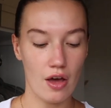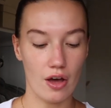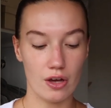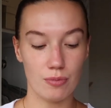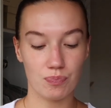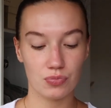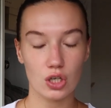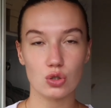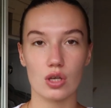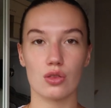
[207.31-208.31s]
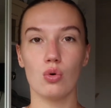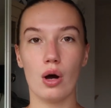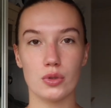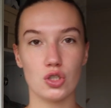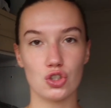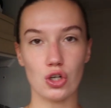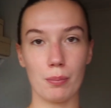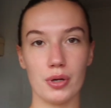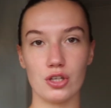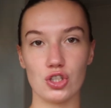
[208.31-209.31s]
Um, so I thought I would just
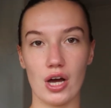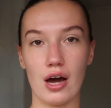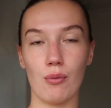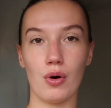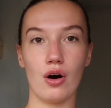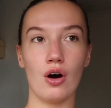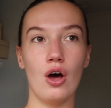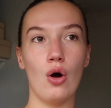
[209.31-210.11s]
jump in the shower